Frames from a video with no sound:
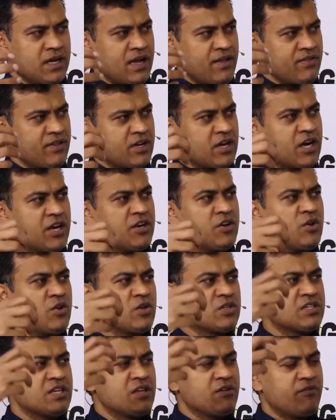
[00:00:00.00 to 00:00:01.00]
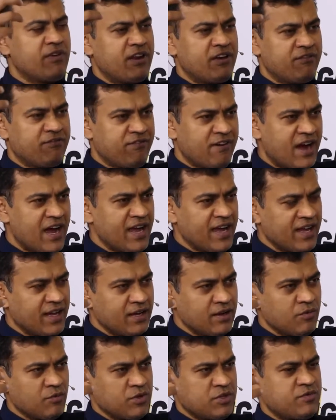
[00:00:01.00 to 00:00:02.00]
and the continuously
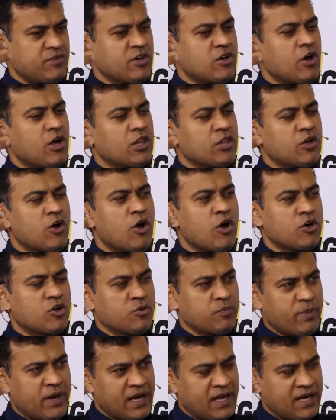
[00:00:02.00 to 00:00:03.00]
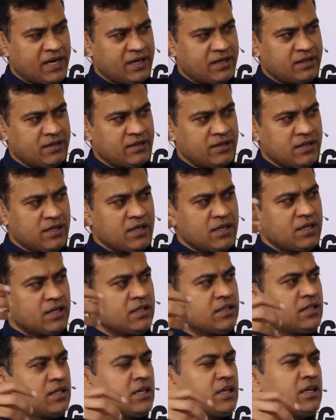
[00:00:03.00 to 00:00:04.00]
verifying, which we call the autopilot.
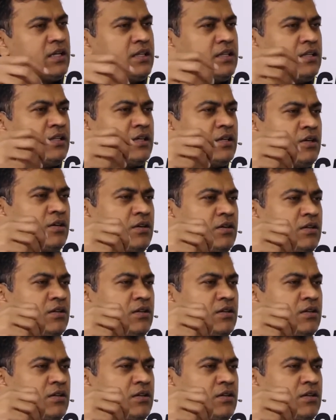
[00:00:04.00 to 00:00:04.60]
The